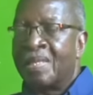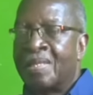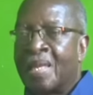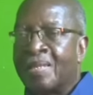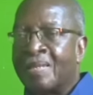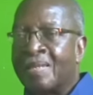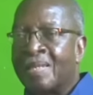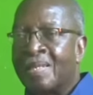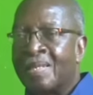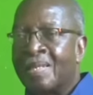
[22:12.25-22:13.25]
that
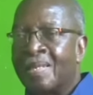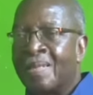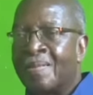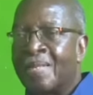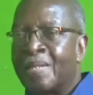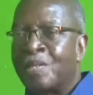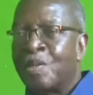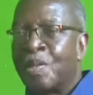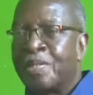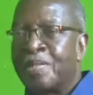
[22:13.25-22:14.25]
they
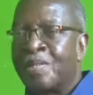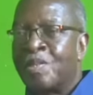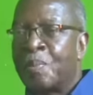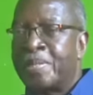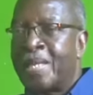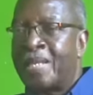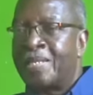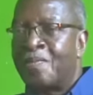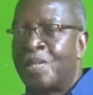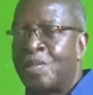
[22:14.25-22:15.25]
discuss the
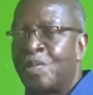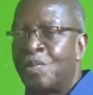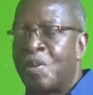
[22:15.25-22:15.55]
substantive issue.